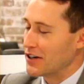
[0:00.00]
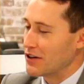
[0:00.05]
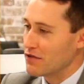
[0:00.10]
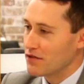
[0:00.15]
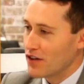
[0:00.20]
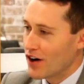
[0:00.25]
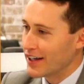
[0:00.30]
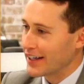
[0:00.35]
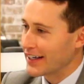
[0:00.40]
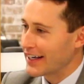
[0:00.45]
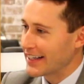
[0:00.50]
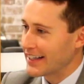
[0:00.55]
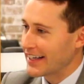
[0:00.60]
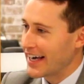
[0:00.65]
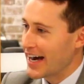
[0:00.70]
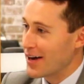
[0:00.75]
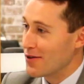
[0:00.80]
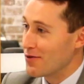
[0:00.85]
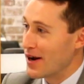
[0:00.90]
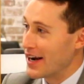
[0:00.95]
you'd finally get the
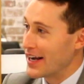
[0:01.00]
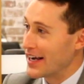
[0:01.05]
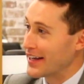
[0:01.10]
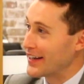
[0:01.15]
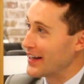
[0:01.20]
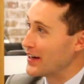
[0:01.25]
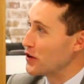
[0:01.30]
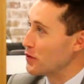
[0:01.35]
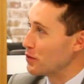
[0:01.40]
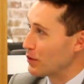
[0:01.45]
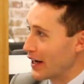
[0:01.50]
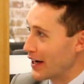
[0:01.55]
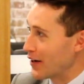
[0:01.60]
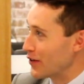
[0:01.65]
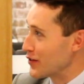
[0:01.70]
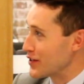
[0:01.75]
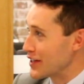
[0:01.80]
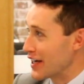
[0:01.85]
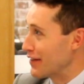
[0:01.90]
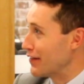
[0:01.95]
ad ready, and then you play it
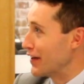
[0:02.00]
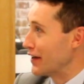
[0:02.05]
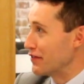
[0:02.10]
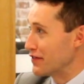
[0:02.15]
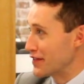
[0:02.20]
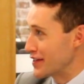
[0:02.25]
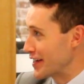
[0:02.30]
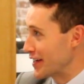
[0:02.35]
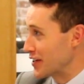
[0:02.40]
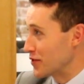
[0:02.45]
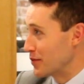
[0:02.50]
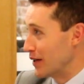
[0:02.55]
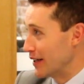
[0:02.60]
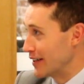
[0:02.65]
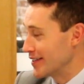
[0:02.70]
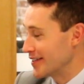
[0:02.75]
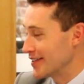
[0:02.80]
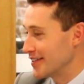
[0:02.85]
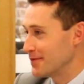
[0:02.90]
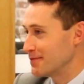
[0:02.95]
on TV for 6
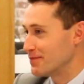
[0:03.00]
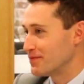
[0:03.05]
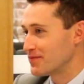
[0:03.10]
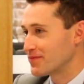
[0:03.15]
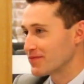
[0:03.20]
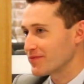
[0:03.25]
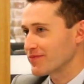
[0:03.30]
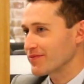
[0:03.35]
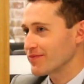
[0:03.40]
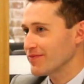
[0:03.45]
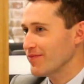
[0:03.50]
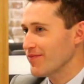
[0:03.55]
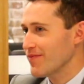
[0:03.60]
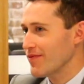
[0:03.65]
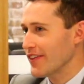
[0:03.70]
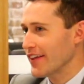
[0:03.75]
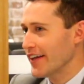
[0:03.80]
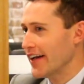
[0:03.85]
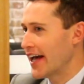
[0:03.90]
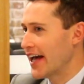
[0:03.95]
months.
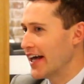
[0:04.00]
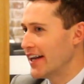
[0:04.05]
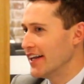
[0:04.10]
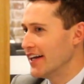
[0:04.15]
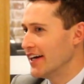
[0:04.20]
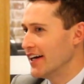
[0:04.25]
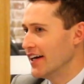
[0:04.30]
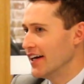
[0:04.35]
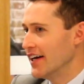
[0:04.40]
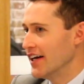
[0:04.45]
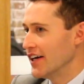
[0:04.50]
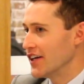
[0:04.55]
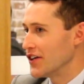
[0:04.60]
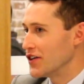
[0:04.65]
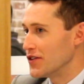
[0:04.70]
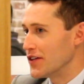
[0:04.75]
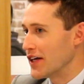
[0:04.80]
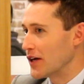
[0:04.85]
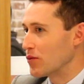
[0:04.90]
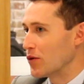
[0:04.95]
And
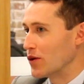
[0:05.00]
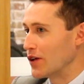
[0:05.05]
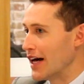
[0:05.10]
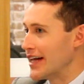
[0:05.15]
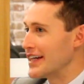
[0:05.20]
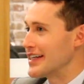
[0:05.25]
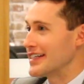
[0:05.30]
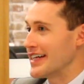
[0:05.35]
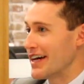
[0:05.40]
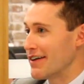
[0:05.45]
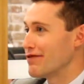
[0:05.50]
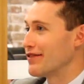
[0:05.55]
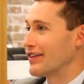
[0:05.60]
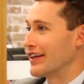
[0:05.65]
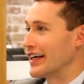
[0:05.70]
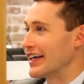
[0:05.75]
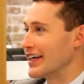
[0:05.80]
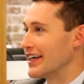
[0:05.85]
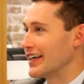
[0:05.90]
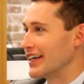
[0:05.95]
you'd think, well, that
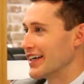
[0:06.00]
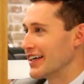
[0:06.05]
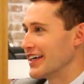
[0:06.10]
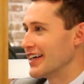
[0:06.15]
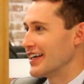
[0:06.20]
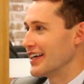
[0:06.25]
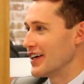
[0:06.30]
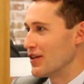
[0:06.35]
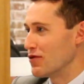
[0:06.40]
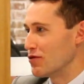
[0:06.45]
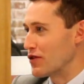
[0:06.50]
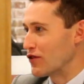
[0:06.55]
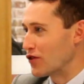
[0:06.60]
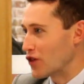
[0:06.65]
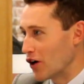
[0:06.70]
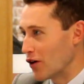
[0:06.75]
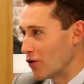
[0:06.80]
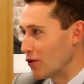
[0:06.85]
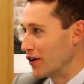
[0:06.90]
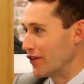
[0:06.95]
definitely,
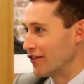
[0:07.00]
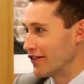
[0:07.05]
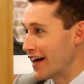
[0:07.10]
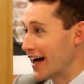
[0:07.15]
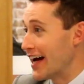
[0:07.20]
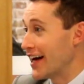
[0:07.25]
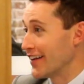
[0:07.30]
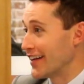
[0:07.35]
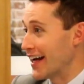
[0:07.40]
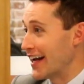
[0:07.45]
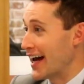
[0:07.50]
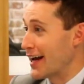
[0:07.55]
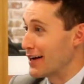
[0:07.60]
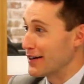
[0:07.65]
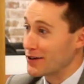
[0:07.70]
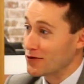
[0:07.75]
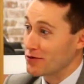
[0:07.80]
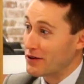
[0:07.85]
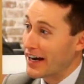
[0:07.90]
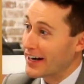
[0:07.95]
I've nailed that ad
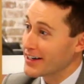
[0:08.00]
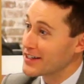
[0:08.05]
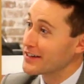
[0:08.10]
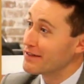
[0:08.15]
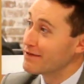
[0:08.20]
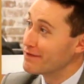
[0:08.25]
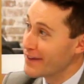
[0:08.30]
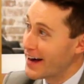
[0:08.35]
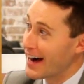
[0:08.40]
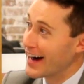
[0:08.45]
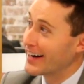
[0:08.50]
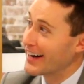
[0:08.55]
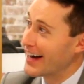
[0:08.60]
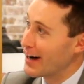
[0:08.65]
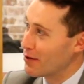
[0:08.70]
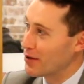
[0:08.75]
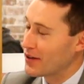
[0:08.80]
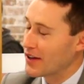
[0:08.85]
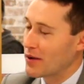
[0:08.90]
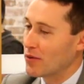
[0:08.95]
because we actually found
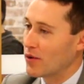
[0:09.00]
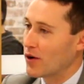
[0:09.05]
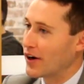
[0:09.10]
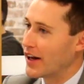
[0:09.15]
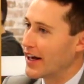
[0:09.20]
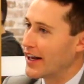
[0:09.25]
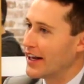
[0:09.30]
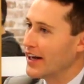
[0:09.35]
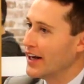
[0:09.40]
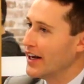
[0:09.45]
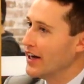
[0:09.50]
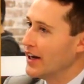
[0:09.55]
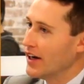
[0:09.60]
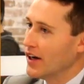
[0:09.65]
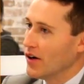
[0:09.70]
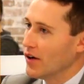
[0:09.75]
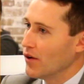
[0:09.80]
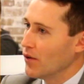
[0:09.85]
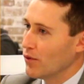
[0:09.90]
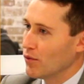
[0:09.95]
out what they want. And
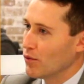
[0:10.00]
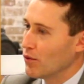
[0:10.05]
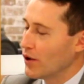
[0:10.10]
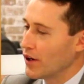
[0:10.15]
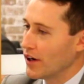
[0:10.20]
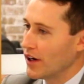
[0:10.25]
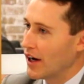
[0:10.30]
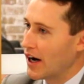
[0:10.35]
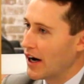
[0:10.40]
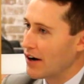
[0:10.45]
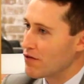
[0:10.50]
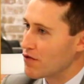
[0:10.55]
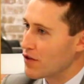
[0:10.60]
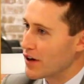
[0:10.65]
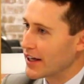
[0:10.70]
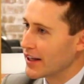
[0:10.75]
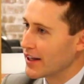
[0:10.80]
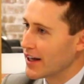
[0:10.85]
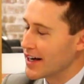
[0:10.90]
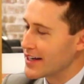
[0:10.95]
what I've
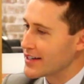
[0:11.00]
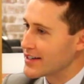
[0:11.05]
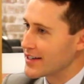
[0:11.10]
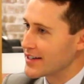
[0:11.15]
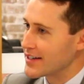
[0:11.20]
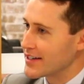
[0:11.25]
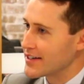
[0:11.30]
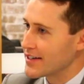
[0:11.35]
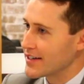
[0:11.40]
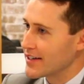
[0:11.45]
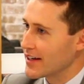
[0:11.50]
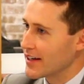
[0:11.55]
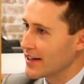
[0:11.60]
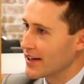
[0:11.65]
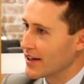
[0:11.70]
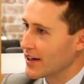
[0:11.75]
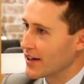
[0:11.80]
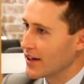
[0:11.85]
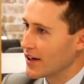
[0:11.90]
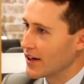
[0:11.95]
realised is
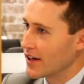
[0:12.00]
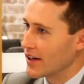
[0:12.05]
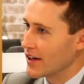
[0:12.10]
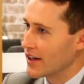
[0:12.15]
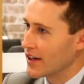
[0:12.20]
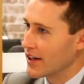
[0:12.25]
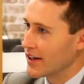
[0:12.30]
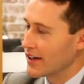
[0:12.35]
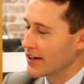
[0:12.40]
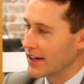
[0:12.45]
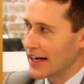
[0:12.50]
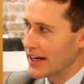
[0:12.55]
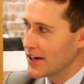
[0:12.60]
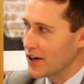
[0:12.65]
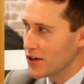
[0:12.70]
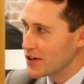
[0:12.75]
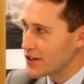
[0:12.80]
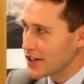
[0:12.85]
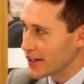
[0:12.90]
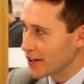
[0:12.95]
they
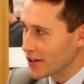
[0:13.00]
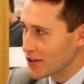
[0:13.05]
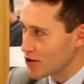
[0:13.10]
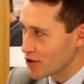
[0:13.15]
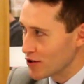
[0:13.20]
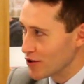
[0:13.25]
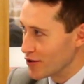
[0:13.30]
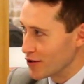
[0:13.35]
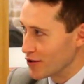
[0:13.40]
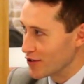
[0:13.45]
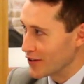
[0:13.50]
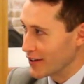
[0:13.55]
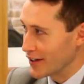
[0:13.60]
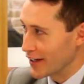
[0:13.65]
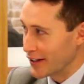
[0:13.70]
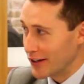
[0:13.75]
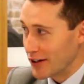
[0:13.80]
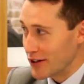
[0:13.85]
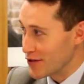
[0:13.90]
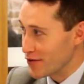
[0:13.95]
don't tell the truth
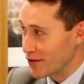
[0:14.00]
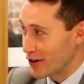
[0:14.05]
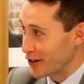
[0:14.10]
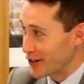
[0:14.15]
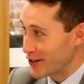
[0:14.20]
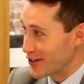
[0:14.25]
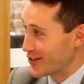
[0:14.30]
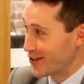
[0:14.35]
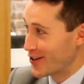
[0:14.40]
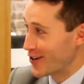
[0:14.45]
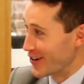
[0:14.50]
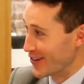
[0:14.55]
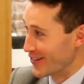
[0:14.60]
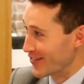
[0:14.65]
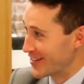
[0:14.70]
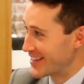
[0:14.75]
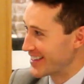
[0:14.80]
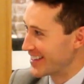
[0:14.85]
in those focus groups.